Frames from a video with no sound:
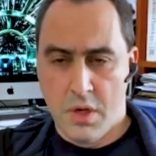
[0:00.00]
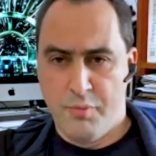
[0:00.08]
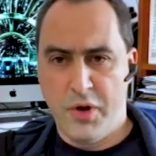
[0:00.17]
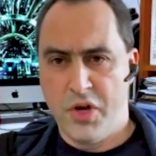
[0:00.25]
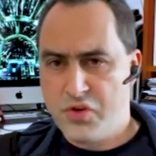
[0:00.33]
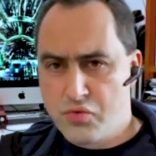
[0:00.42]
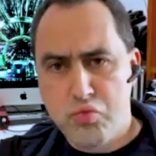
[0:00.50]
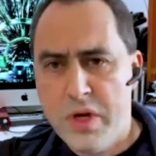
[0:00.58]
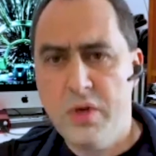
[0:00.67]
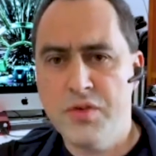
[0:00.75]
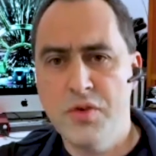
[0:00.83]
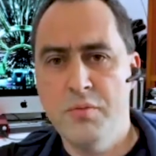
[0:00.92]
but it's
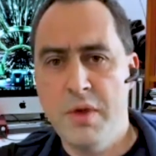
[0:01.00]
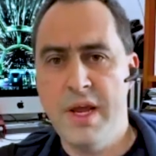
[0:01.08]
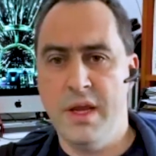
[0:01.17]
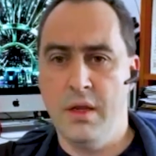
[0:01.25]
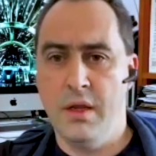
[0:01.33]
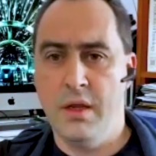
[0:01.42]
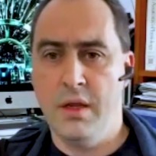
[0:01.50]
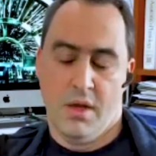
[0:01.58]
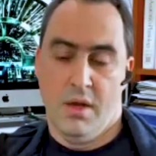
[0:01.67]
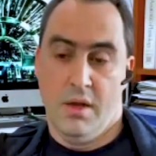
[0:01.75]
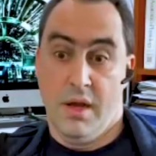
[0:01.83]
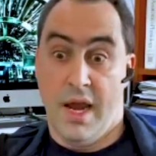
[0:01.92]
real to me.
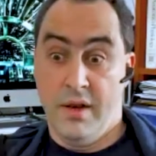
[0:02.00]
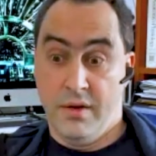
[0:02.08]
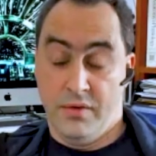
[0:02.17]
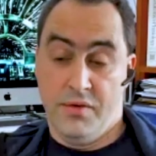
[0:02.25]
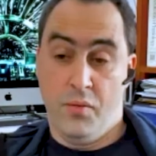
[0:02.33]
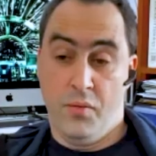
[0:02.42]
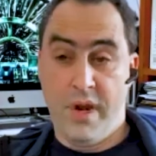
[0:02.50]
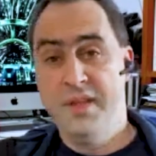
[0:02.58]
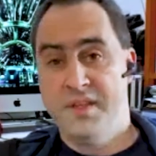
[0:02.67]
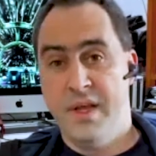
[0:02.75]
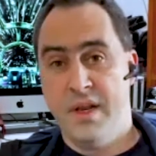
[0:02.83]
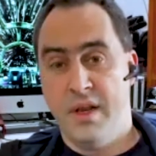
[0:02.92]
And the way he
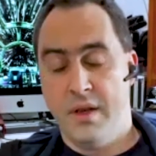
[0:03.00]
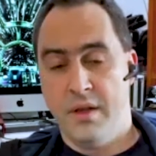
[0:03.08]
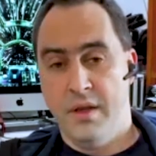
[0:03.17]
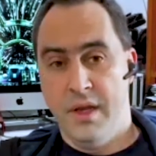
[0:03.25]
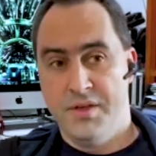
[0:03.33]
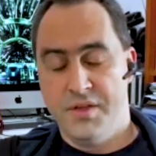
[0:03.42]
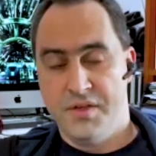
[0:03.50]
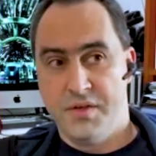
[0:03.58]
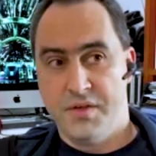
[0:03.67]
said it, he just